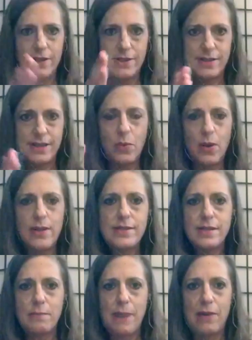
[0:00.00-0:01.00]

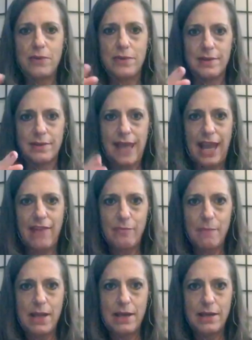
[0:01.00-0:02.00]
sequence about the
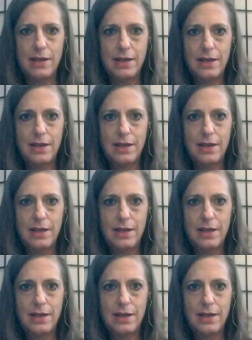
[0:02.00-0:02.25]
cavemen.